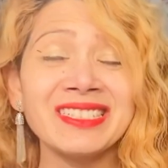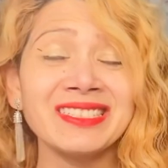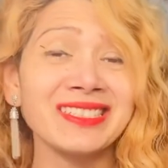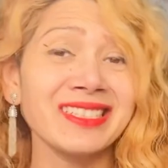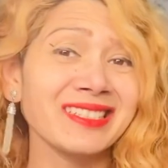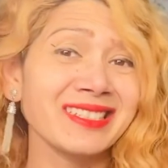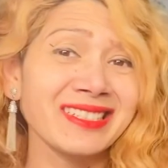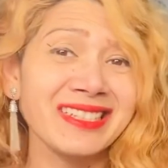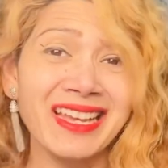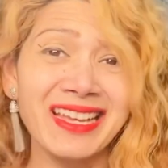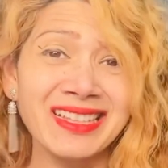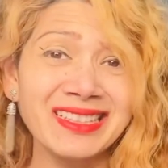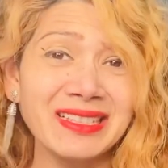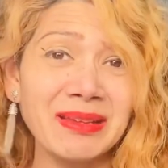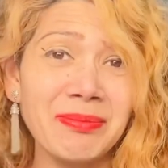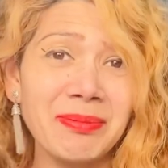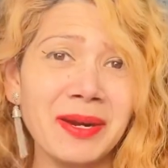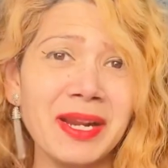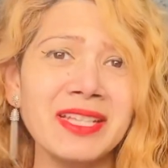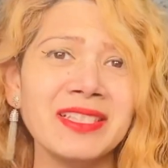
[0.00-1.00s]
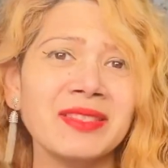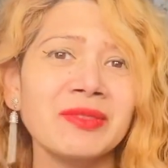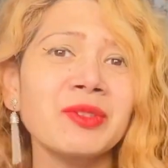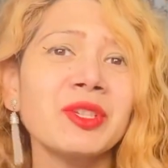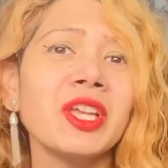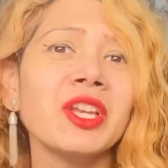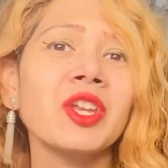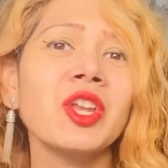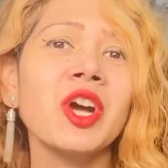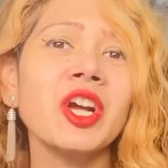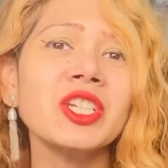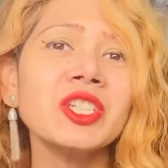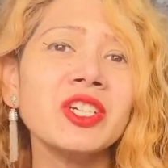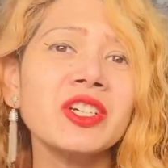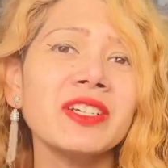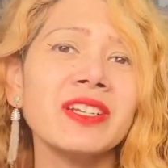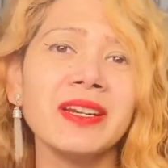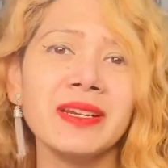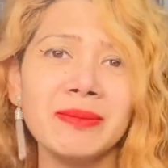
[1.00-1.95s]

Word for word: just tell the press we are not going to